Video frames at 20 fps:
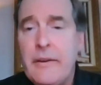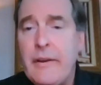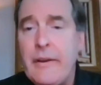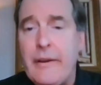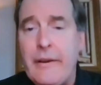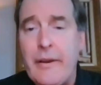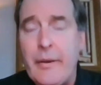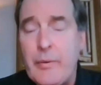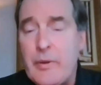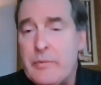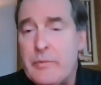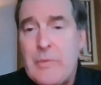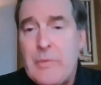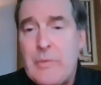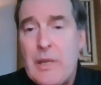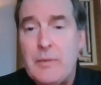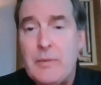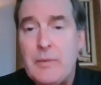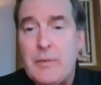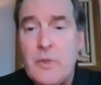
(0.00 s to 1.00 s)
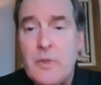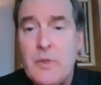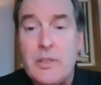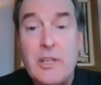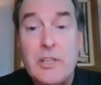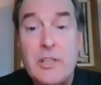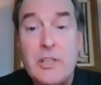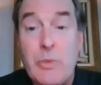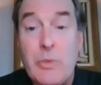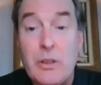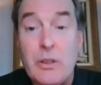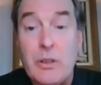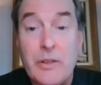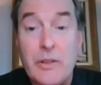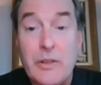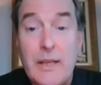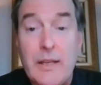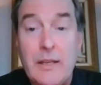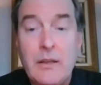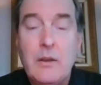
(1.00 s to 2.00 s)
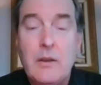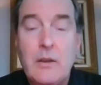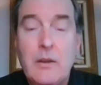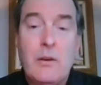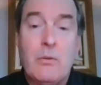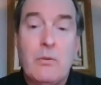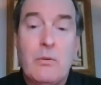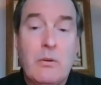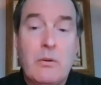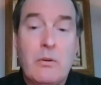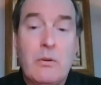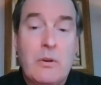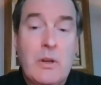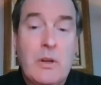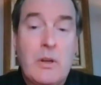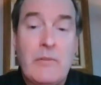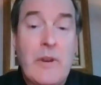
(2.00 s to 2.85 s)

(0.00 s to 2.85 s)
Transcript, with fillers: uh, and maybe a disability, or,